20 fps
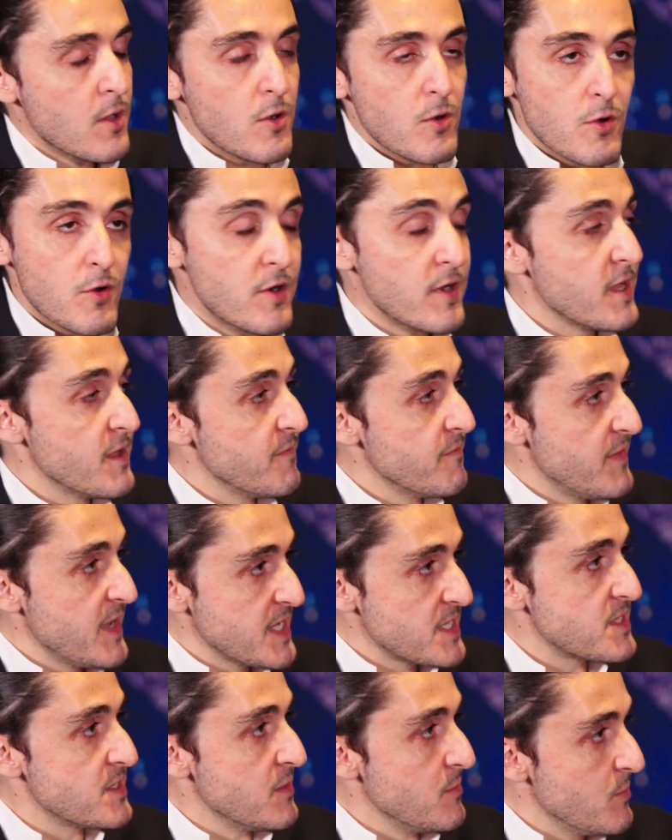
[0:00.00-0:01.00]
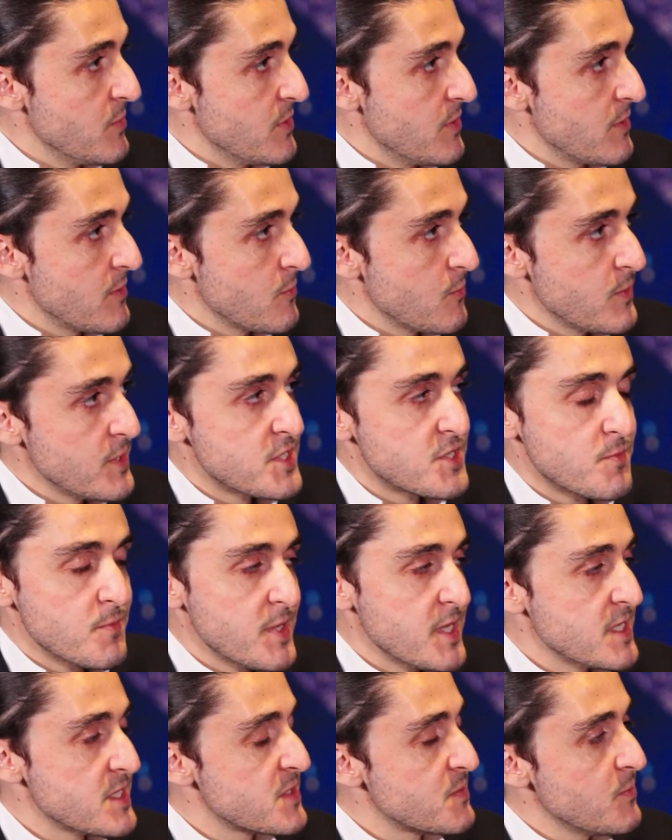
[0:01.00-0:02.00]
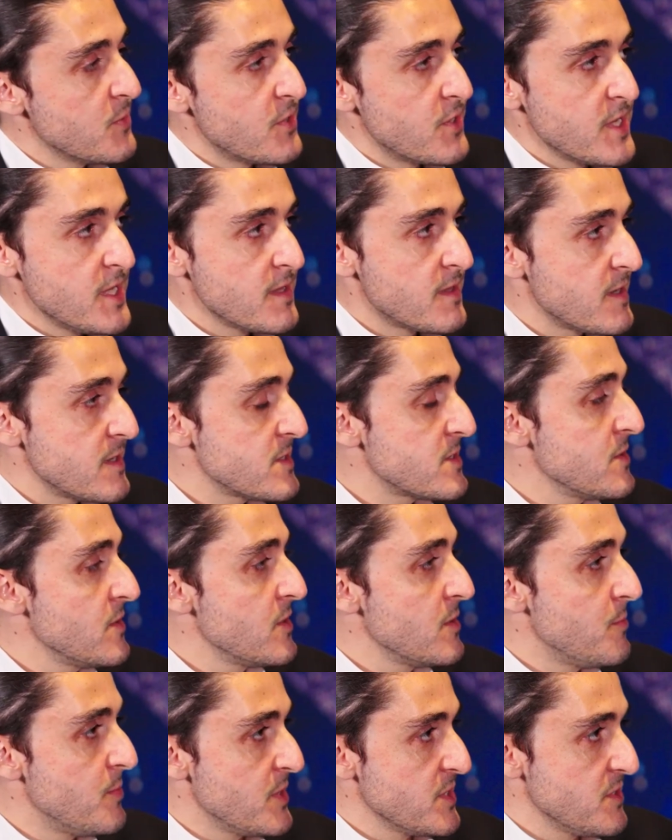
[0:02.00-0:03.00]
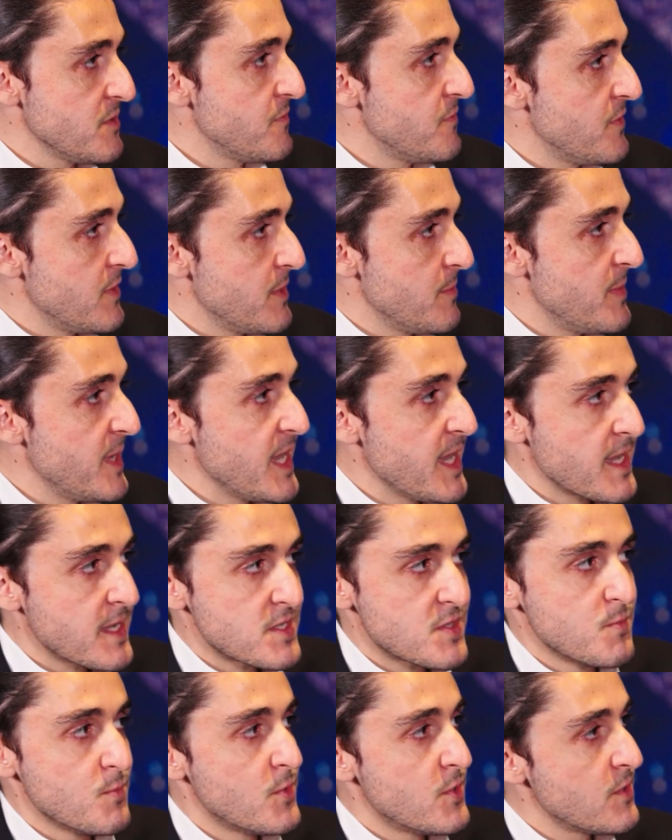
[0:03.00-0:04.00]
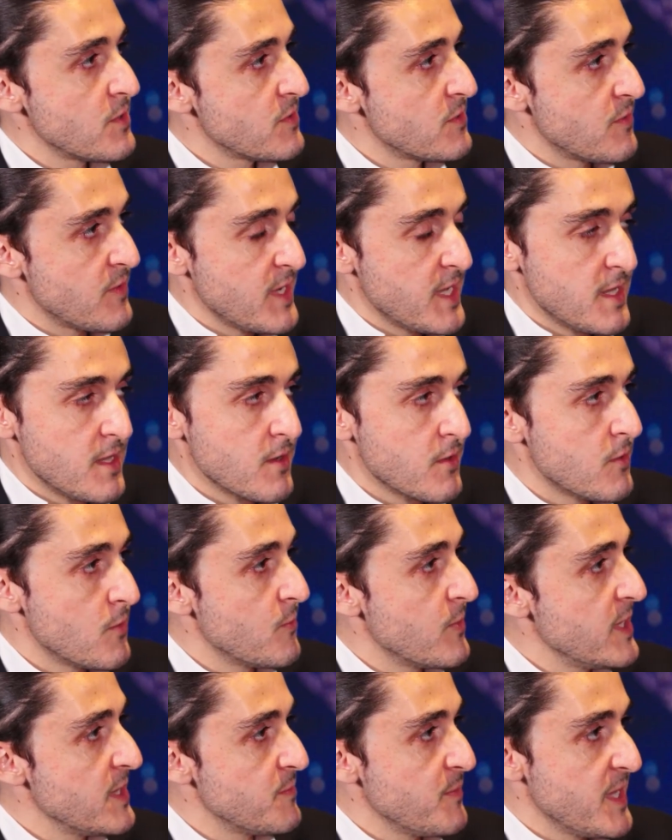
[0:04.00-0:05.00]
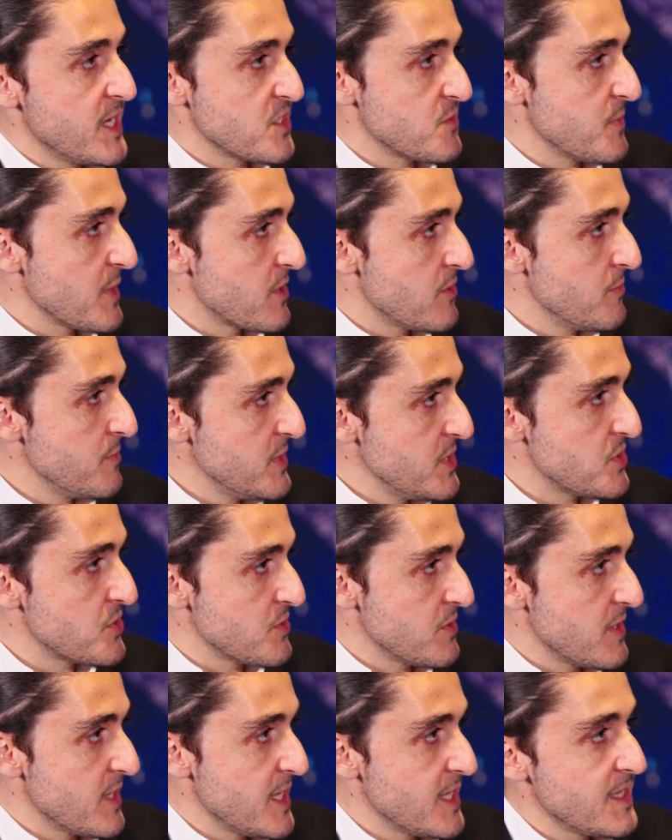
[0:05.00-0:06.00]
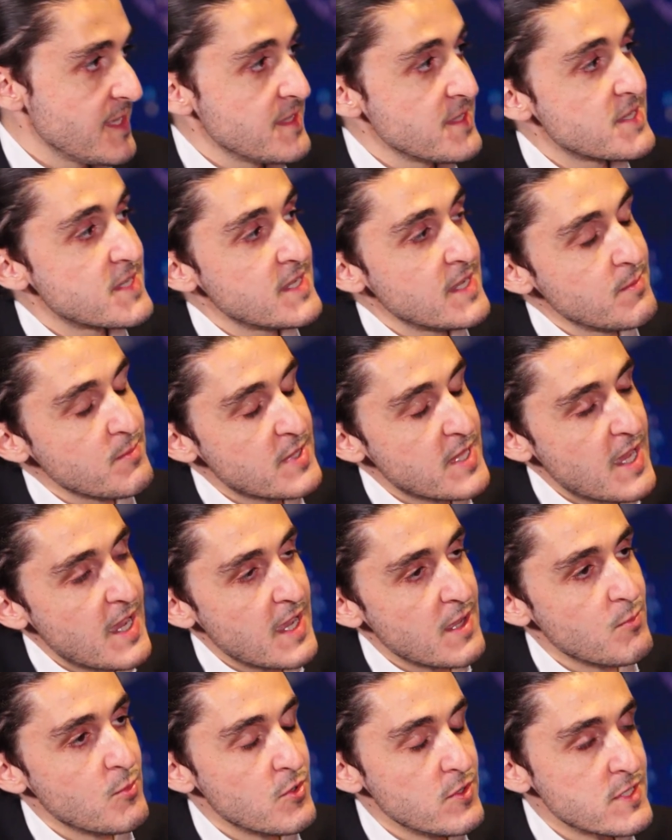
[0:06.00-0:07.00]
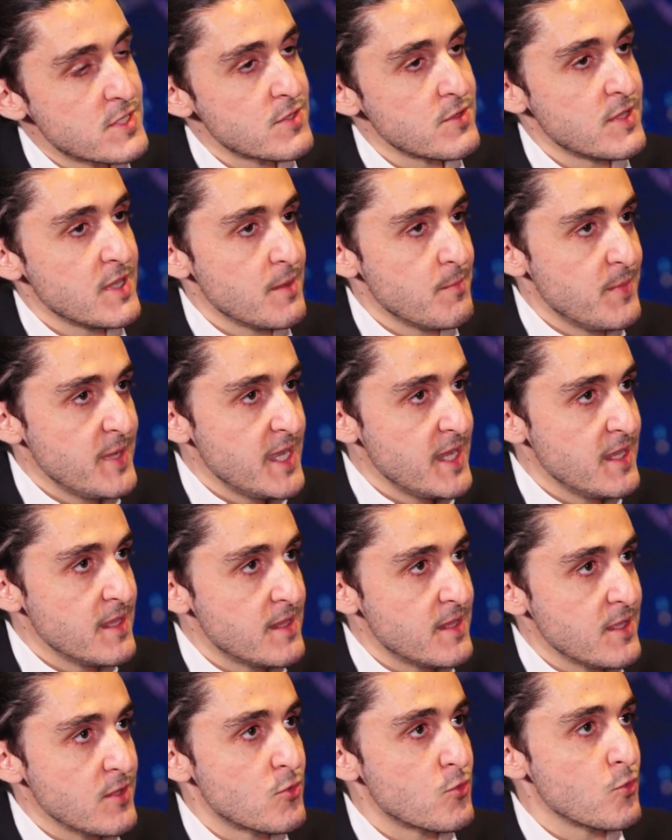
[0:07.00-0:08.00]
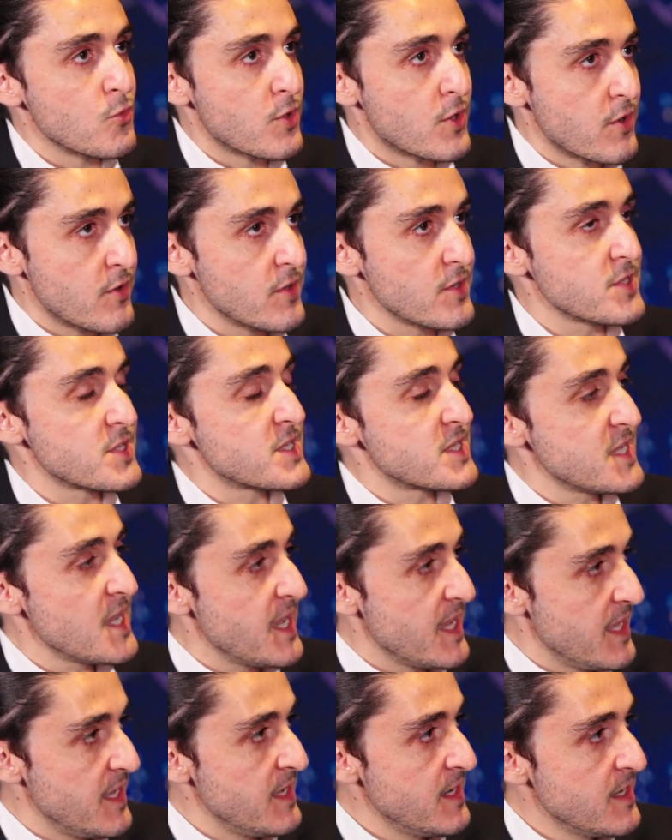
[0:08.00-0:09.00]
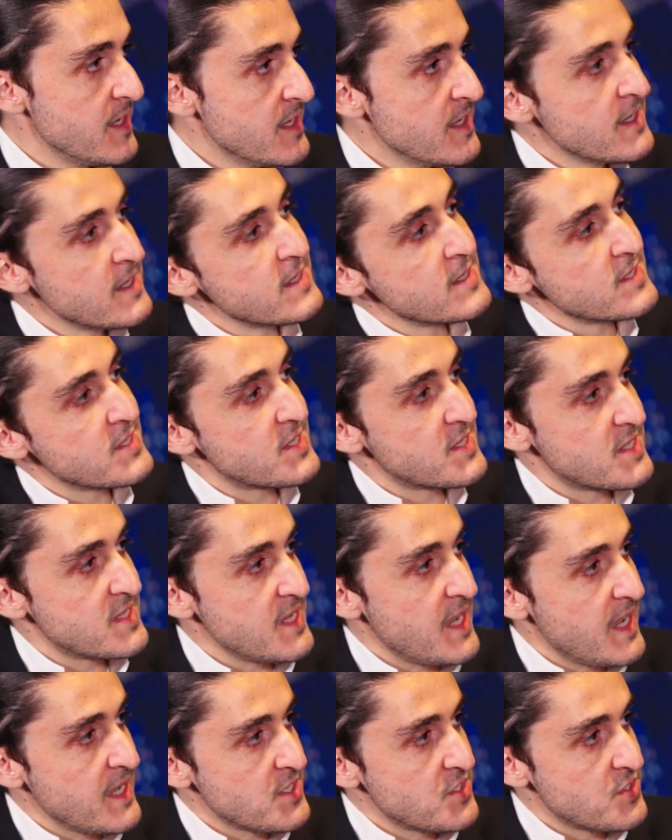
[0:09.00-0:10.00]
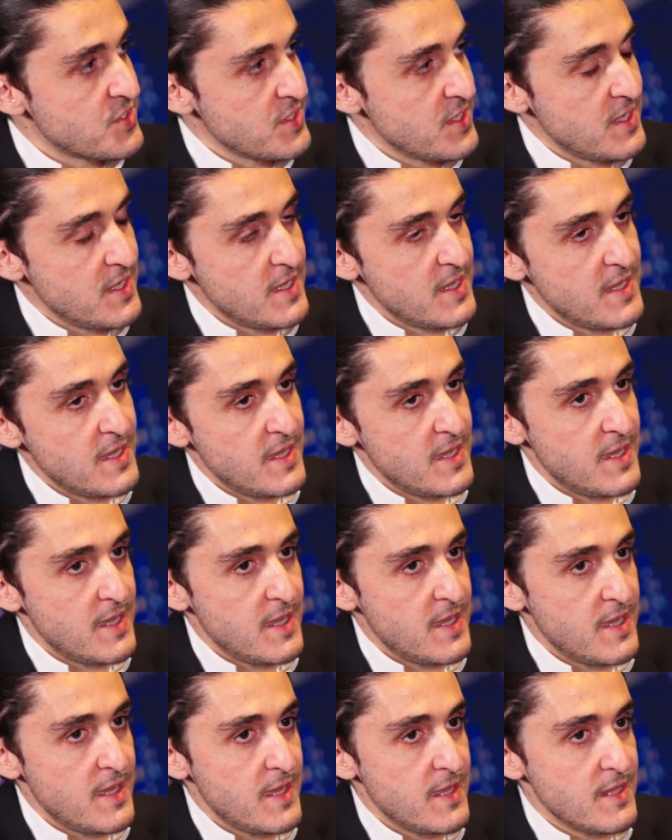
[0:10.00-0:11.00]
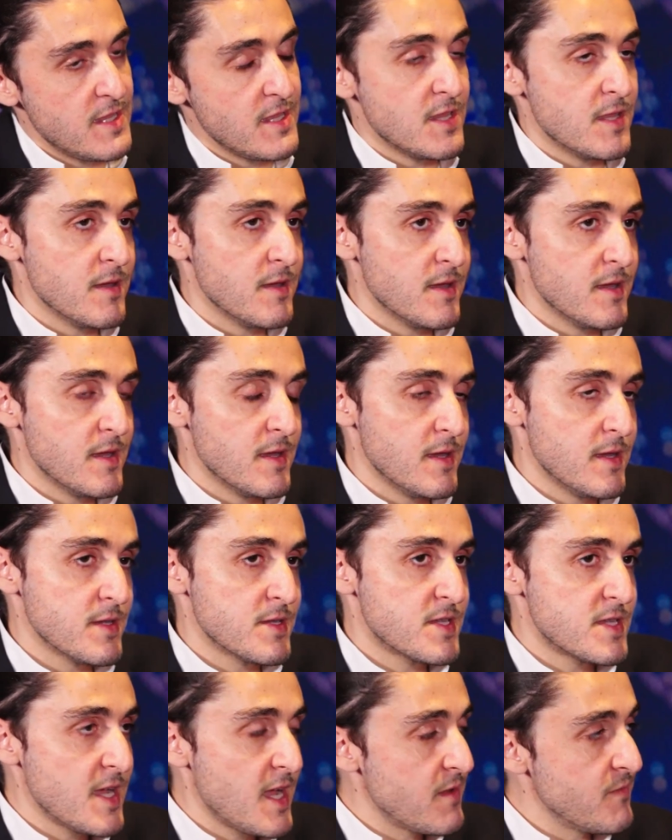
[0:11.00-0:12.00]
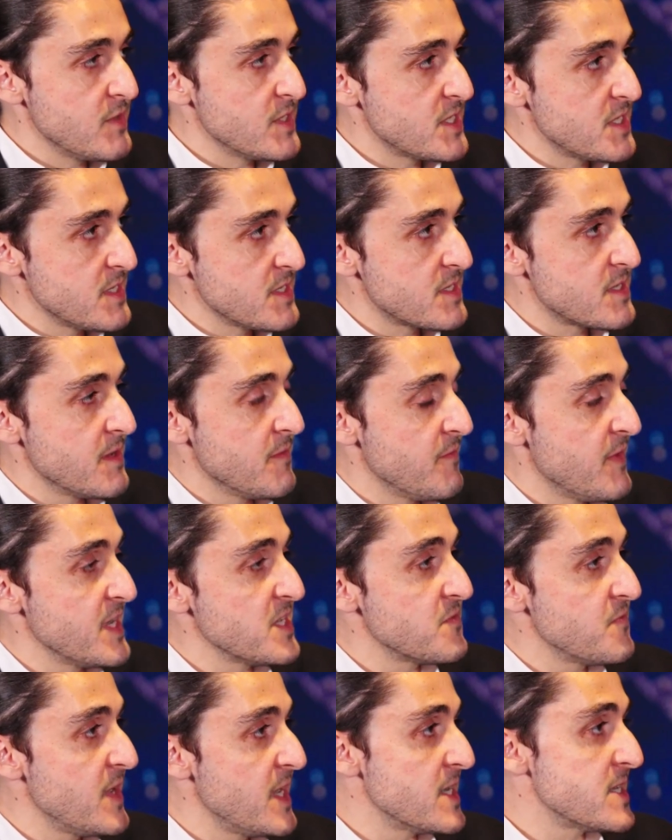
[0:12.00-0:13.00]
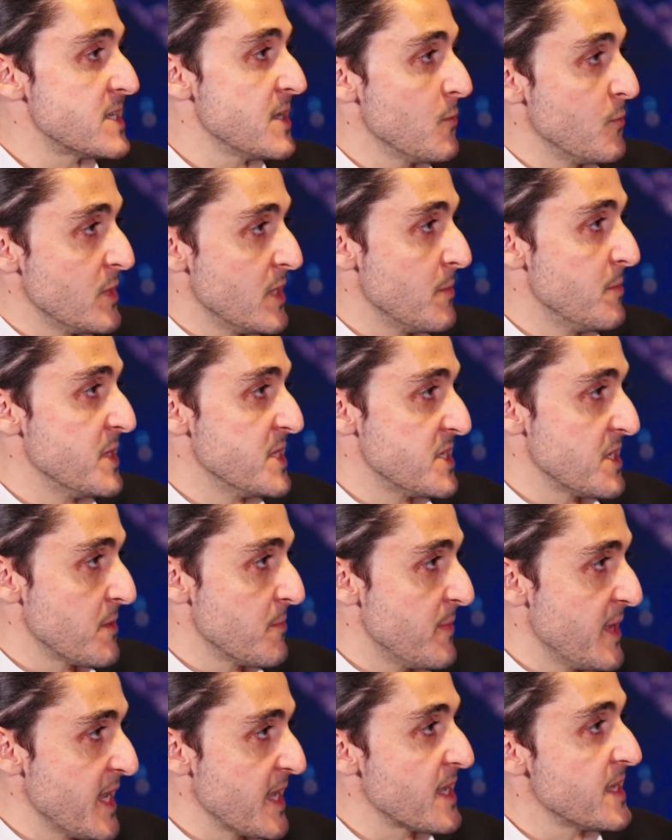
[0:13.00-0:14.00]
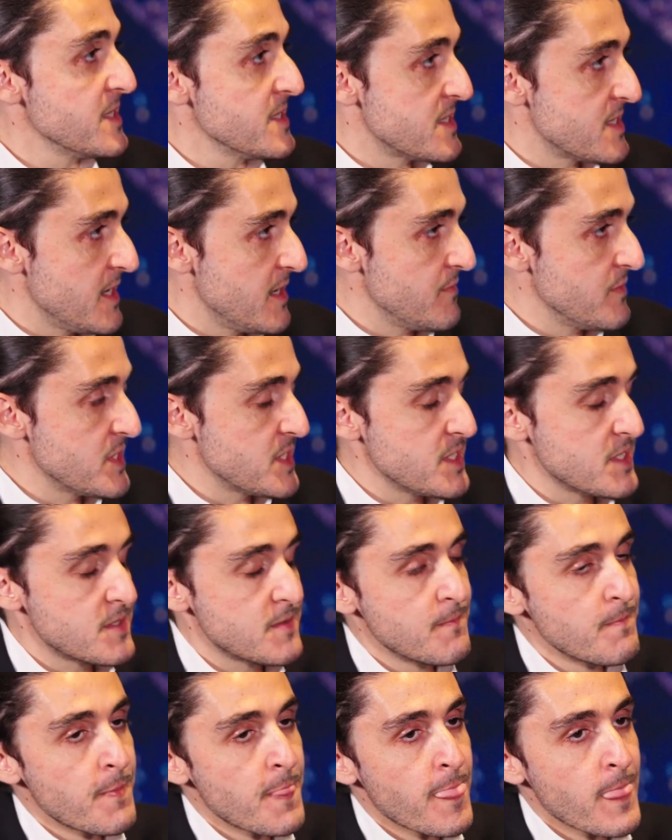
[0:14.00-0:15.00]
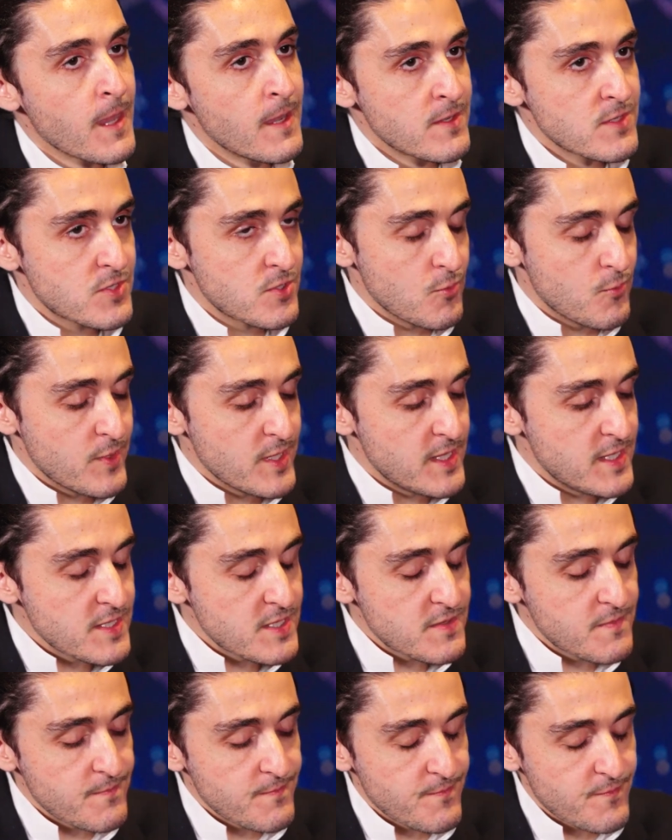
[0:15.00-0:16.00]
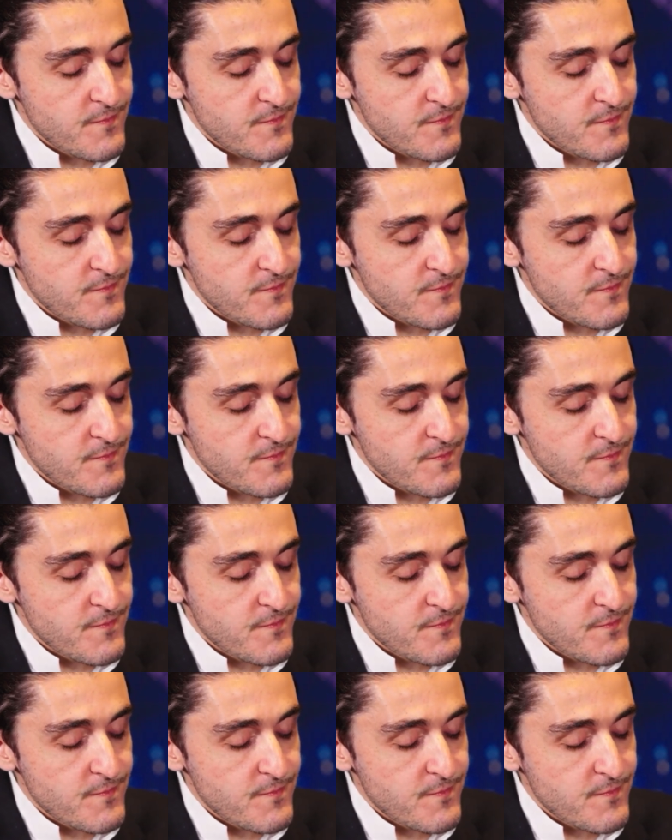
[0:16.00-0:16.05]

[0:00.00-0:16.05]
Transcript: or investing more, which means more interest on deposit for the banks, more trading or wealth management commission, and at the same time also the ability to cross-sell such the services and vice versa with the basic banking services. So with this